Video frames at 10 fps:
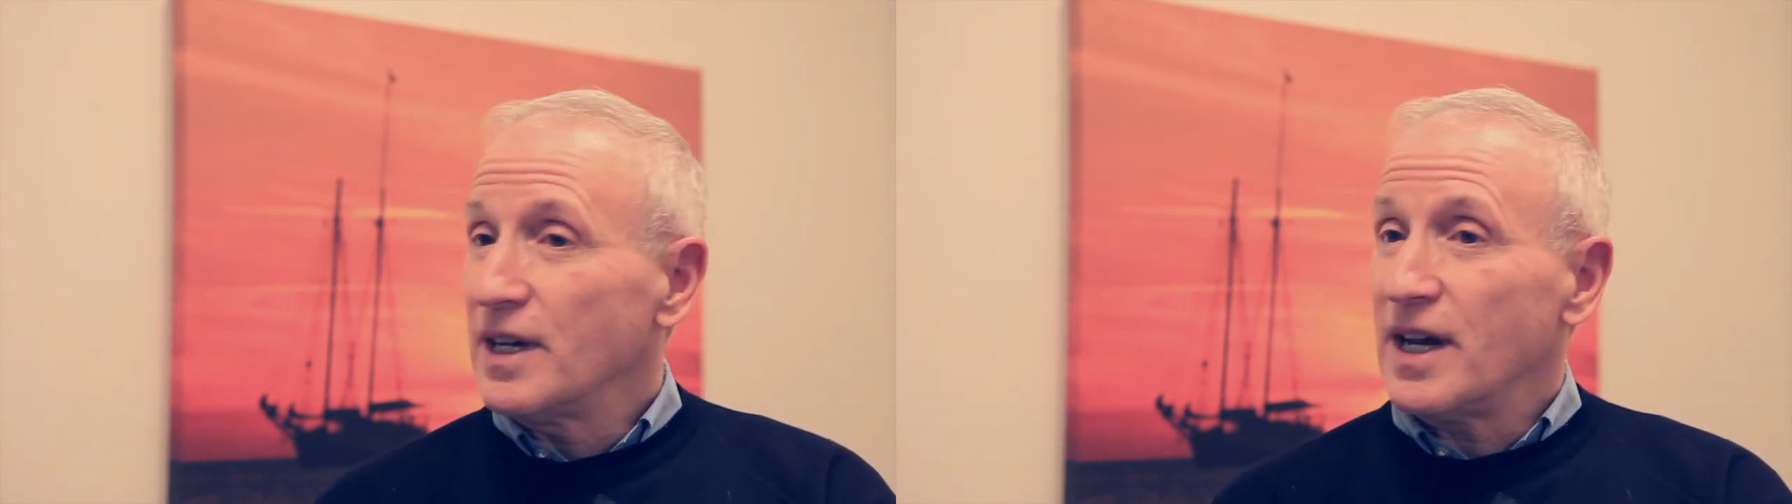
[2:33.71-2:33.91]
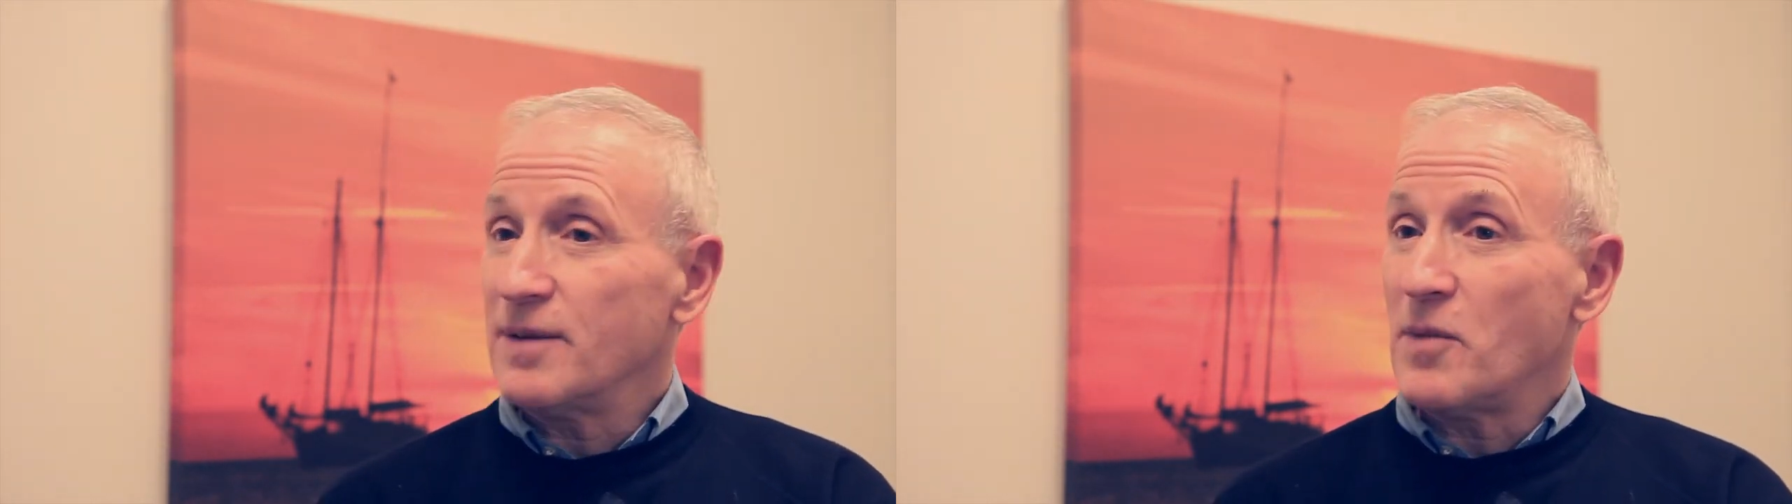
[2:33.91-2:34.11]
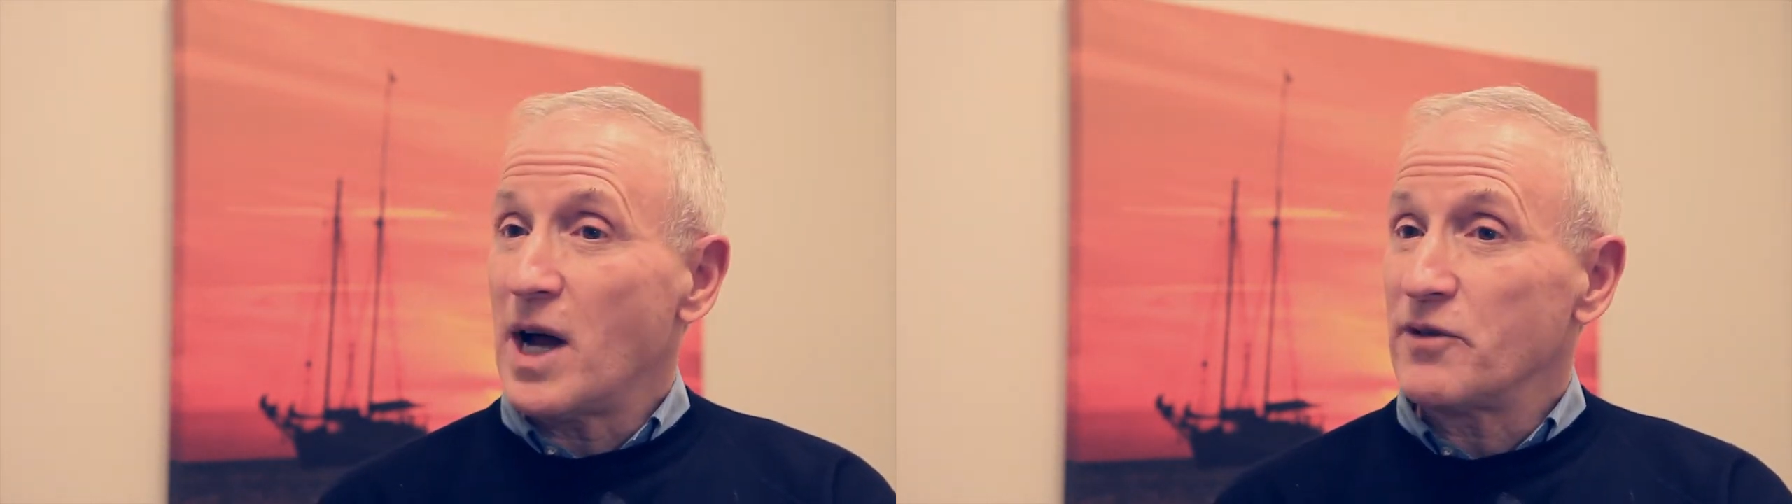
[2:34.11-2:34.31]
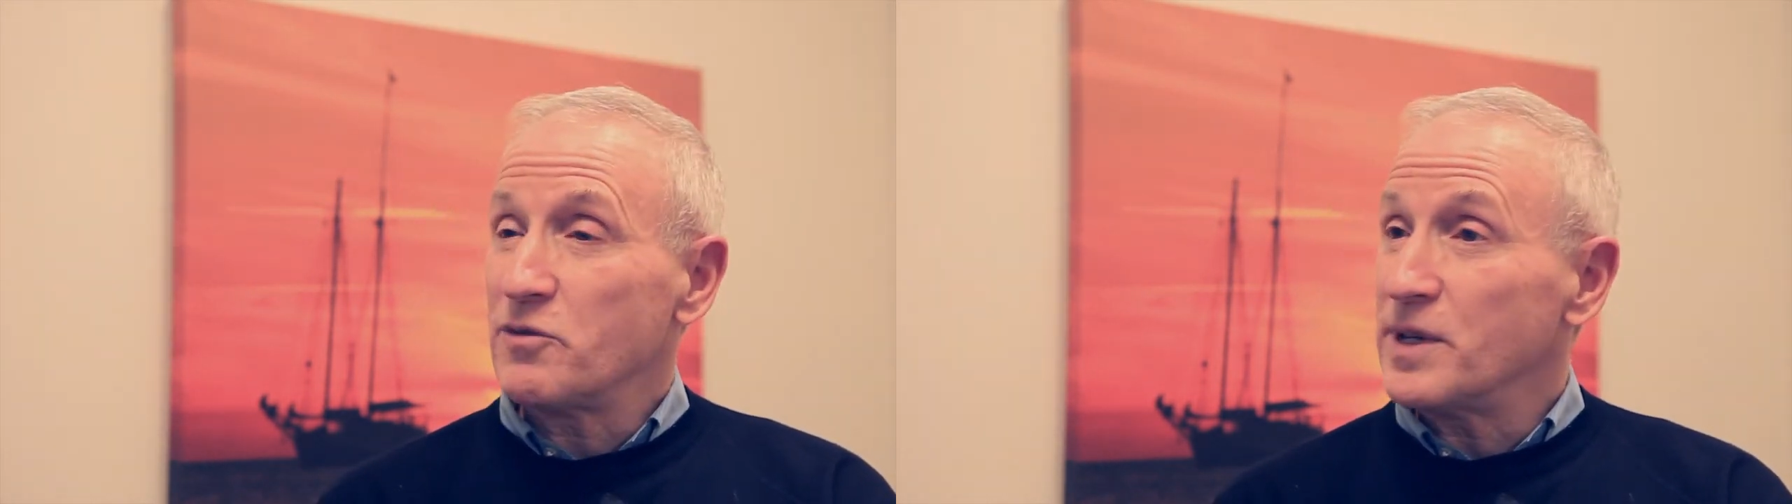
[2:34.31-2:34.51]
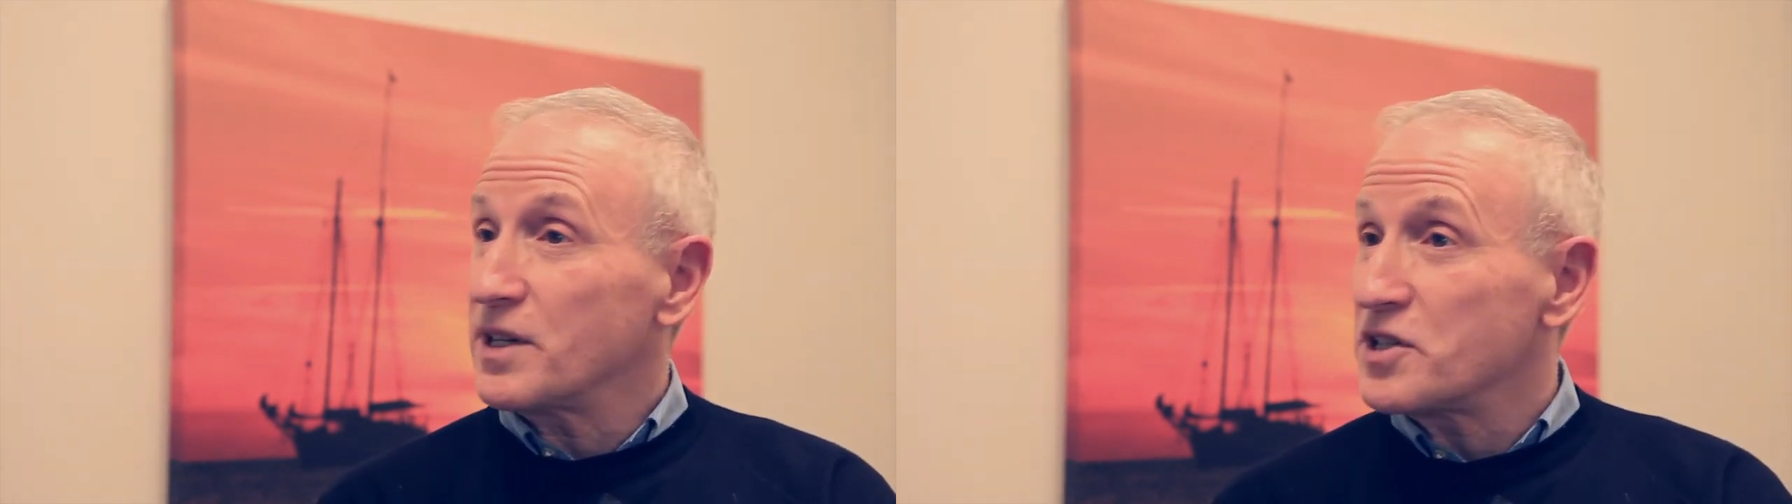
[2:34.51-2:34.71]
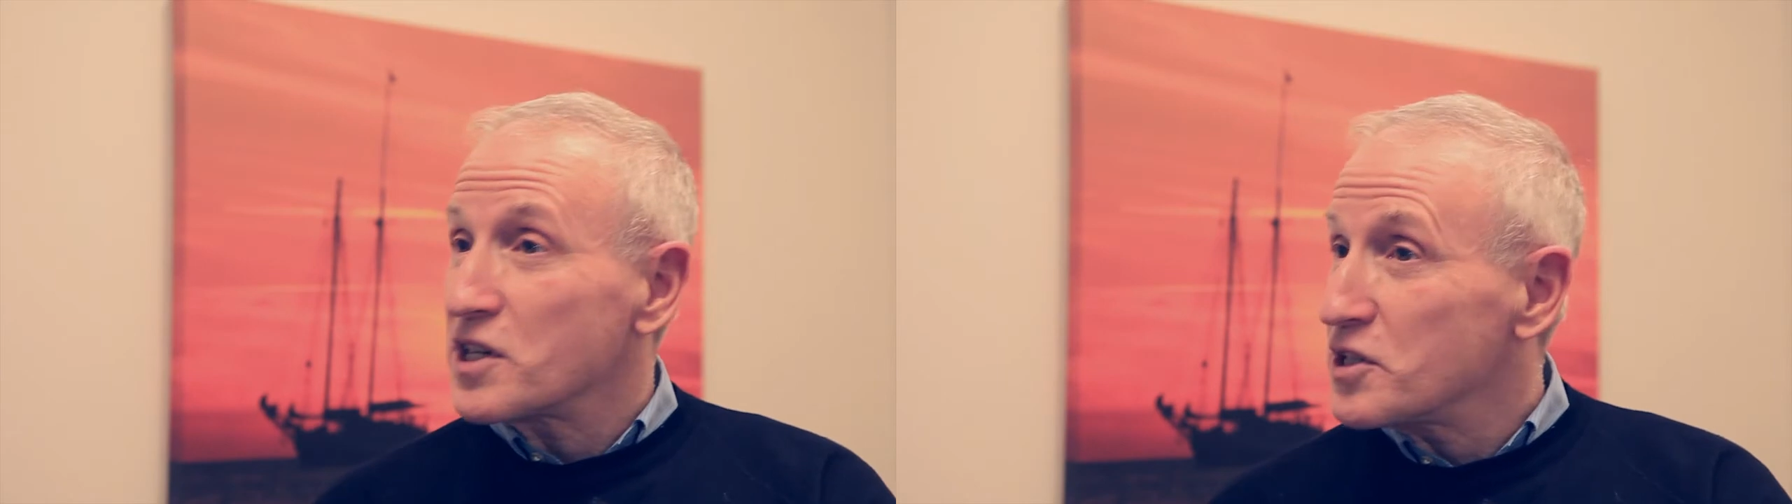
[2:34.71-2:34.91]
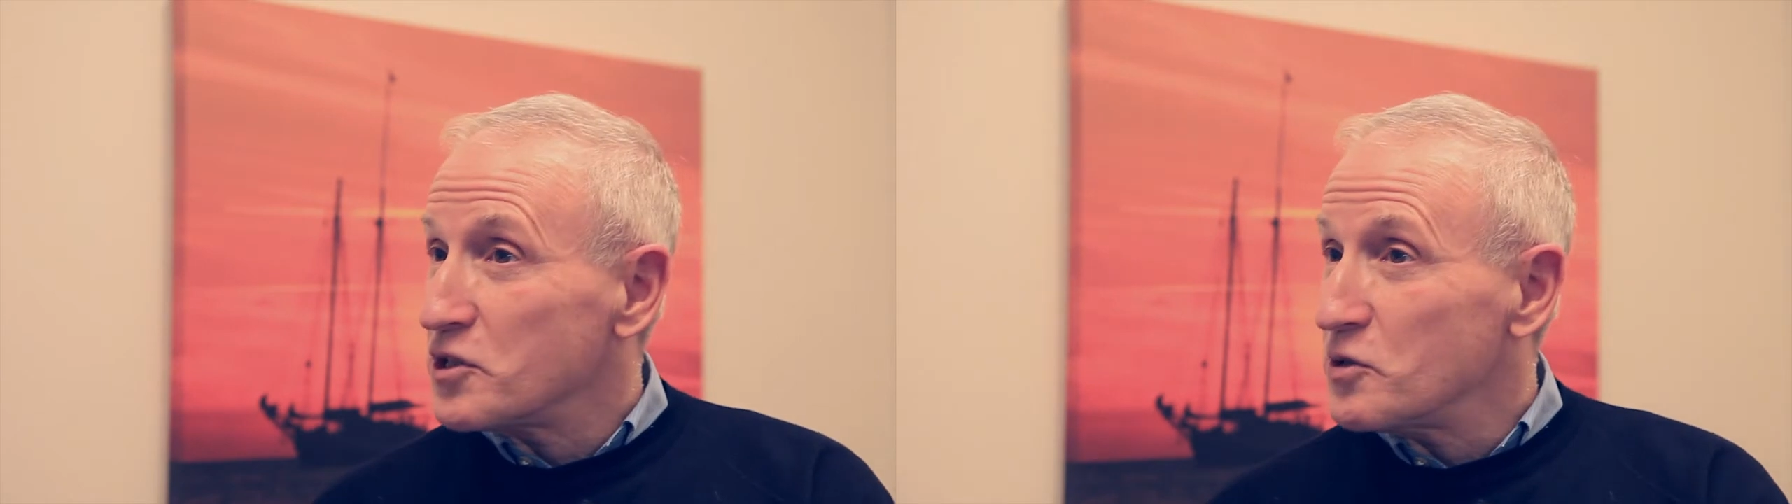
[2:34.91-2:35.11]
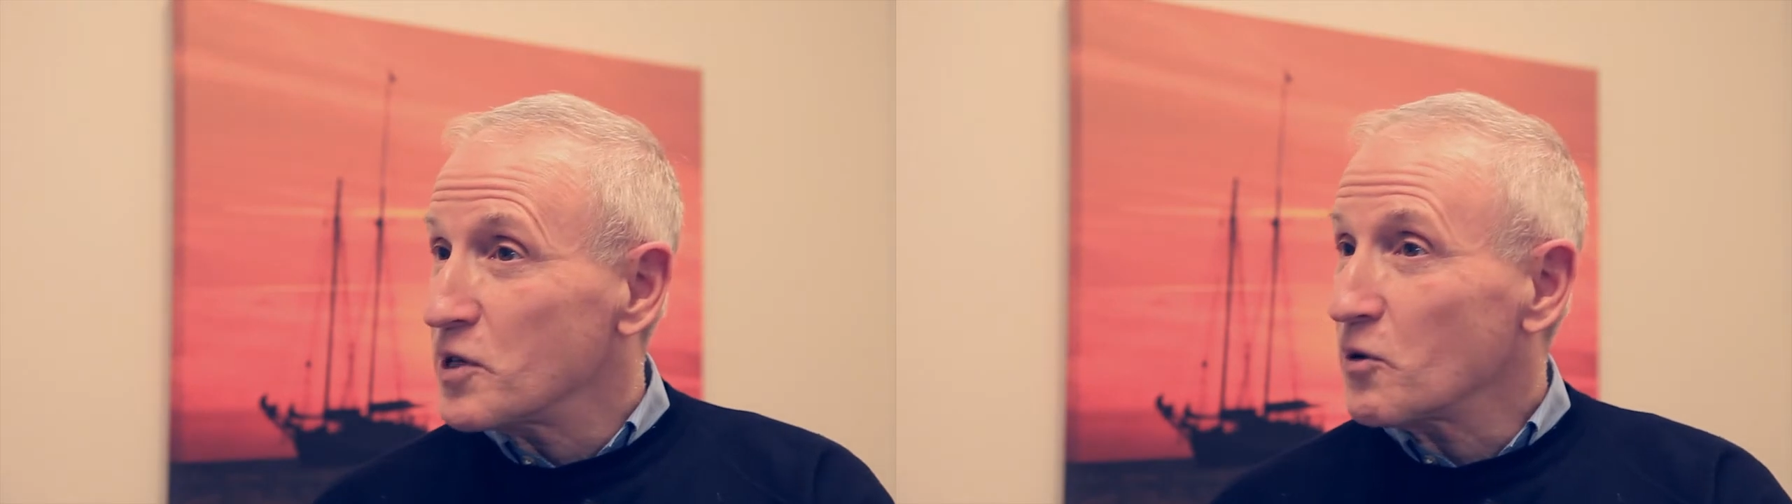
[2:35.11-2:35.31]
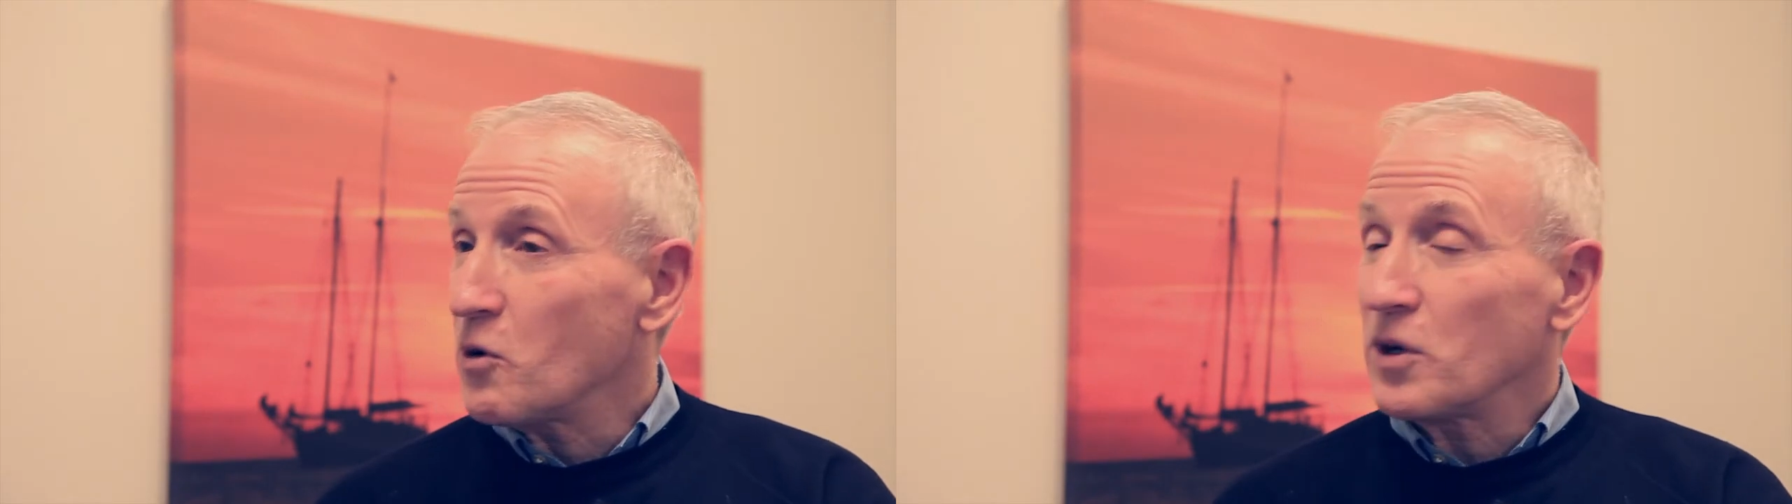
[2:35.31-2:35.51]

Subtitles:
and mine from being a 62-year-old,